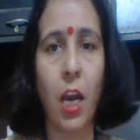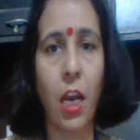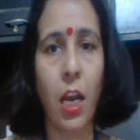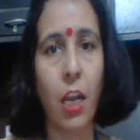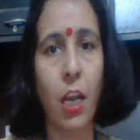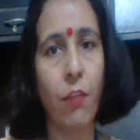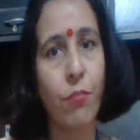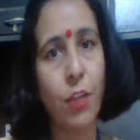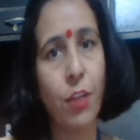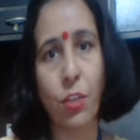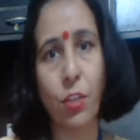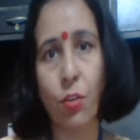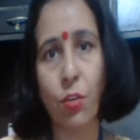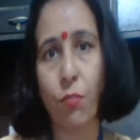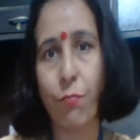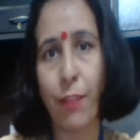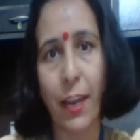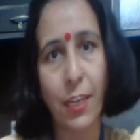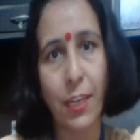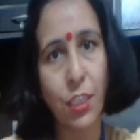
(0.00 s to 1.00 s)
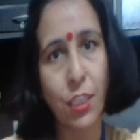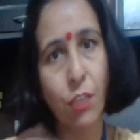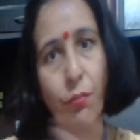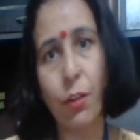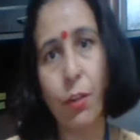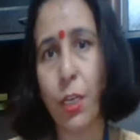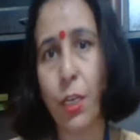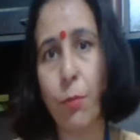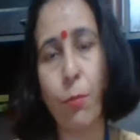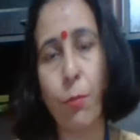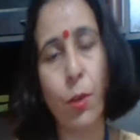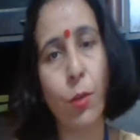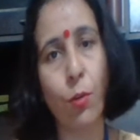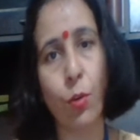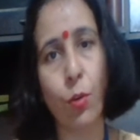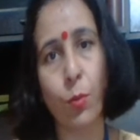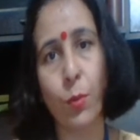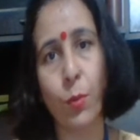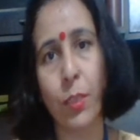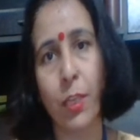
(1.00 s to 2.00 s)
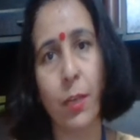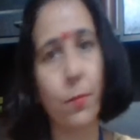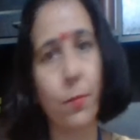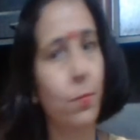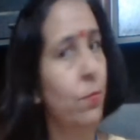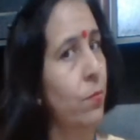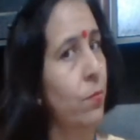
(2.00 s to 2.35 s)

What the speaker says: If that's not flexibility, will not be there,